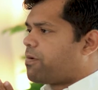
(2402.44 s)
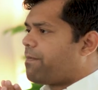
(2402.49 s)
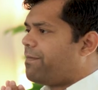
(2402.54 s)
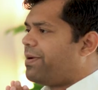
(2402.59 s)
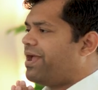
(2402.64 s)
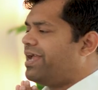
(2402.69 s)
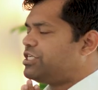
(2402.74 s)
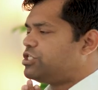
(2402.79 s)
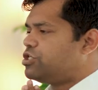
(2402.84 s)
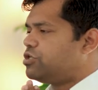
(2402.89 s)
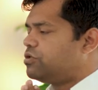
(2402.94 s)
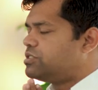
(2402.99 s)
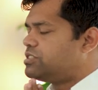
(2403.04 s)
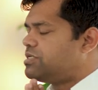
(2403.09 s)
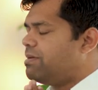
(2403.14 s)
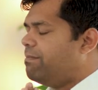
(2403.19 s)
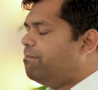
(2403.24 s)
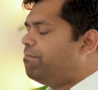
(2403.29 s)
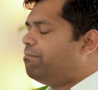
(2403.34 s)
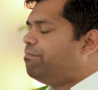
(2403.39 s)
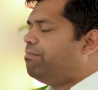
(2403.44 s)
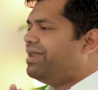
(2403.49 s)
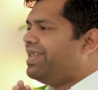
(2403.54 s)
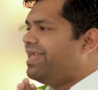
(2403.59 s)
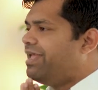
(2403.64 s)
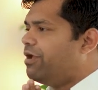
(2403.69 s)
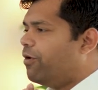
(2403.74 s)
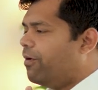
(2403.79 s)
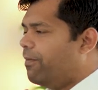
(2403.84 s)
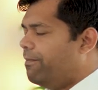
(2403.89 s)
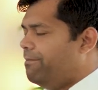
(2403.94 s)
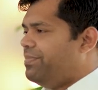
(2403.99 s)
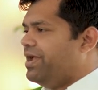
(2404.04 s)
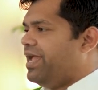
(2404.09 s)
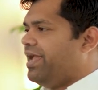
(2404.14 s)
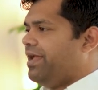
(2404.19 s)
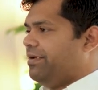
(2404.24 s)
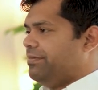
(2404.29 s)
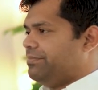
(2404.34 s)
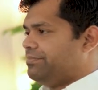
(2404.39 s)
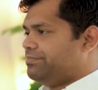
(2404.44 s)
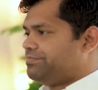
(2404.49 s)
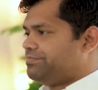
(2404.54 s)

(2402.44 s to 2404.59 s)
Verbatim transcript: prepared to simply obey.